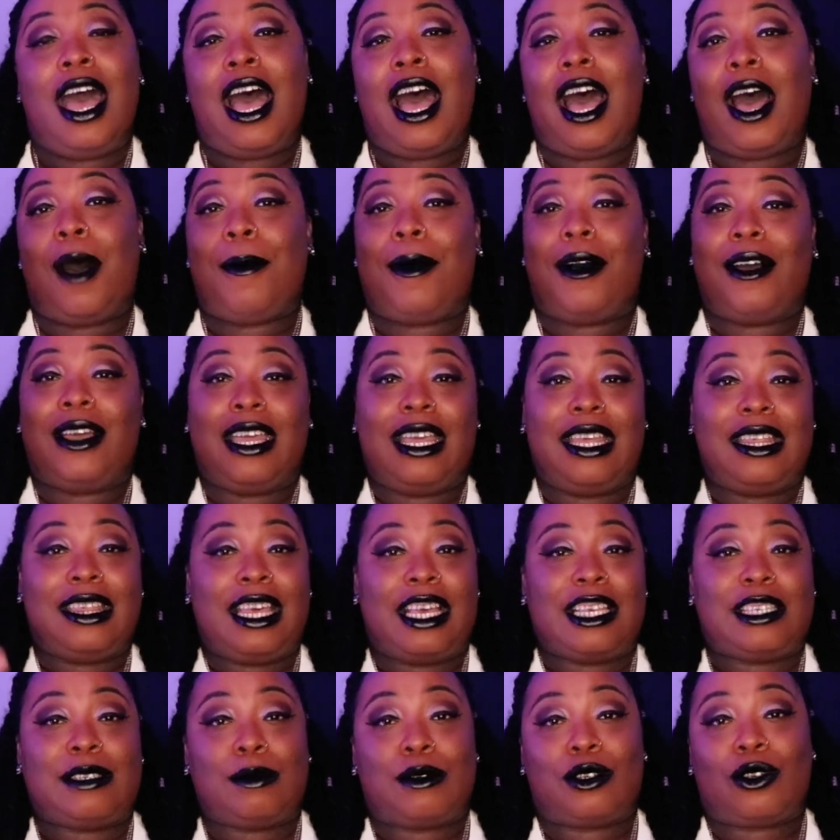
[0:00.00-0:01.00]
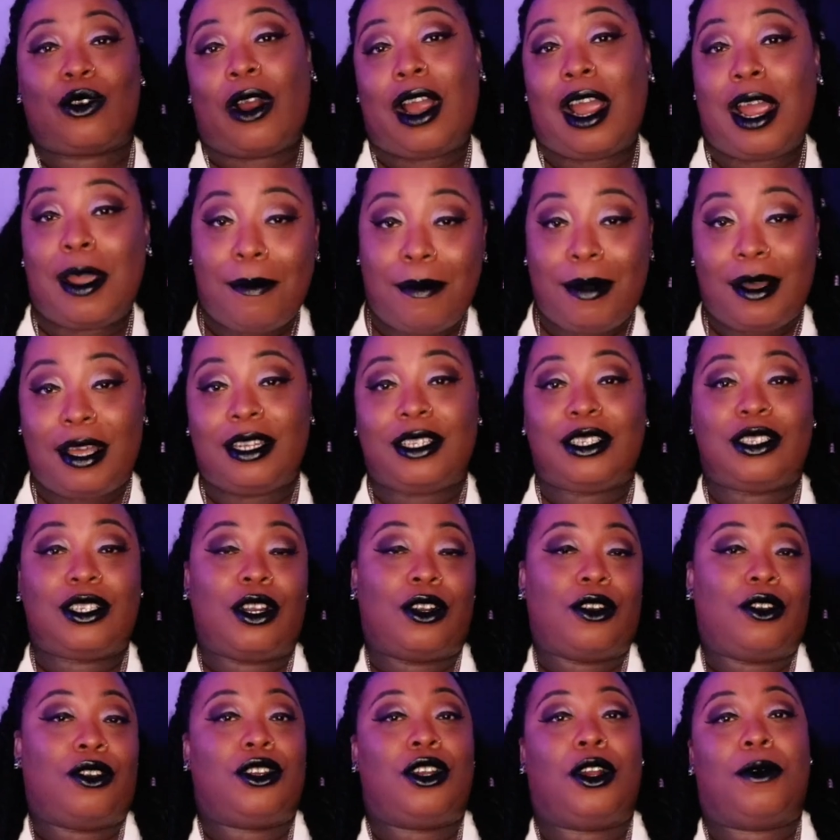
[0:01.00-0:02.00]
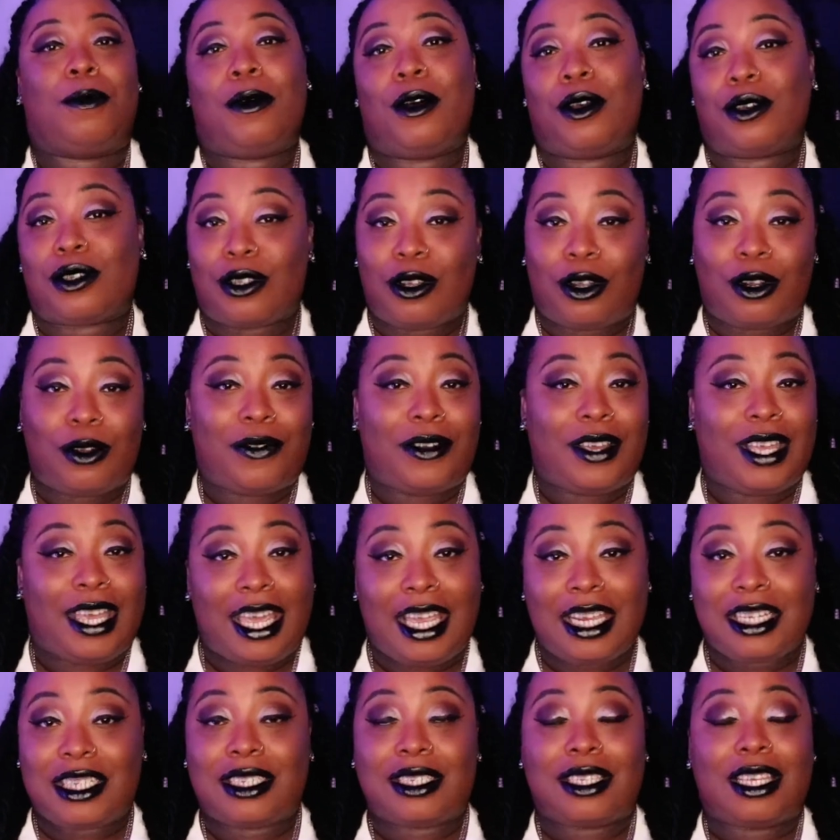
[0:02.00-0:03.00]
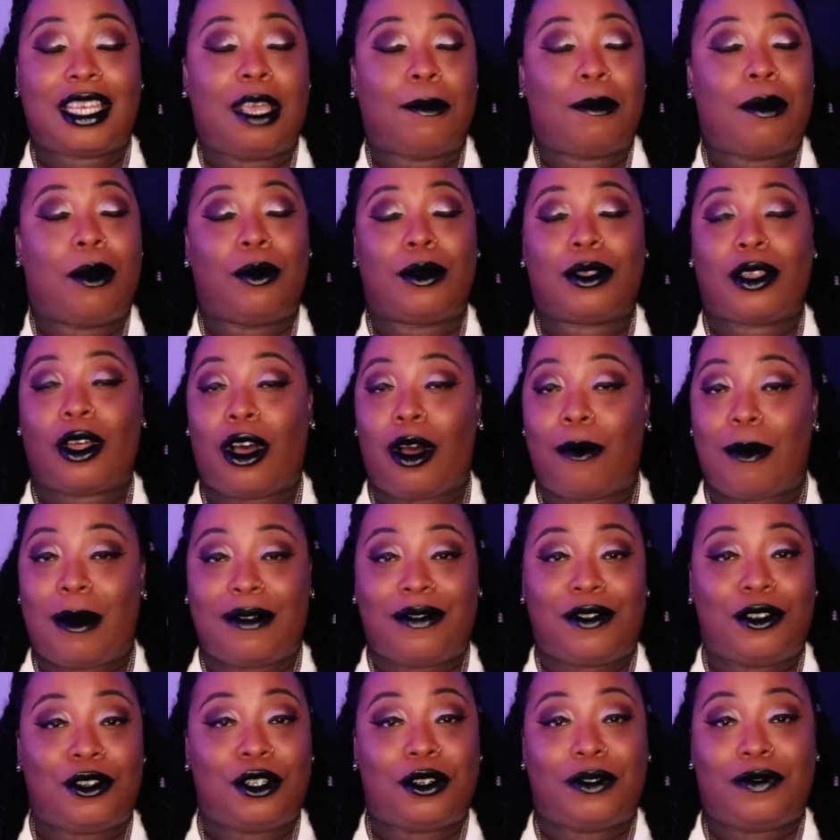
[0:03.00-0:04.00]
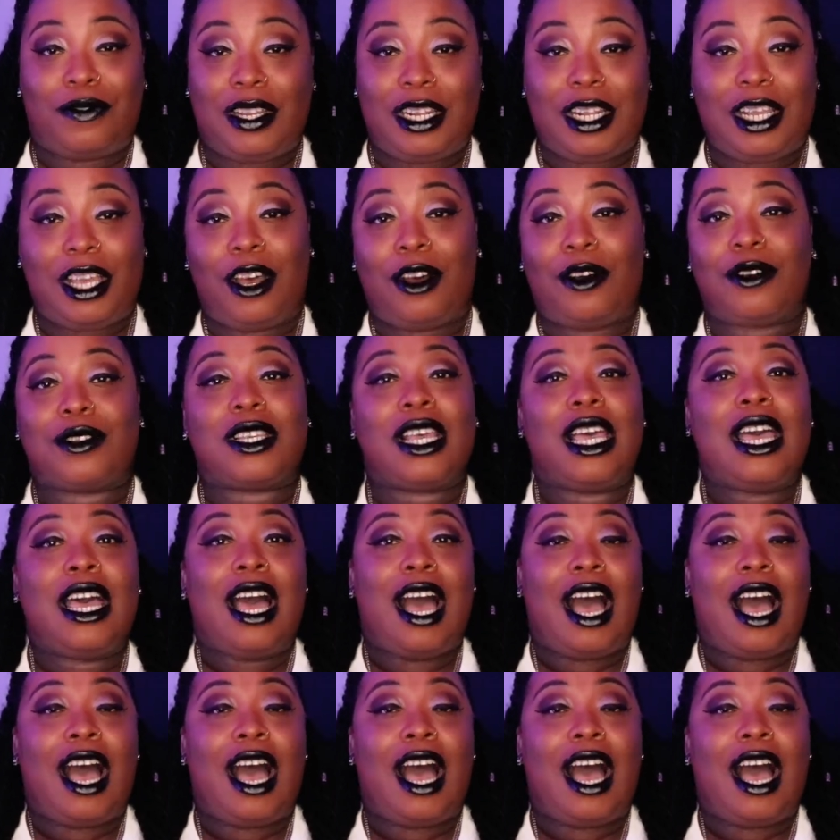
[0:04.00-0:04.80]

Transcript: how about hitting that subscribe button, turn on your post notifications to keep up with all my future videos.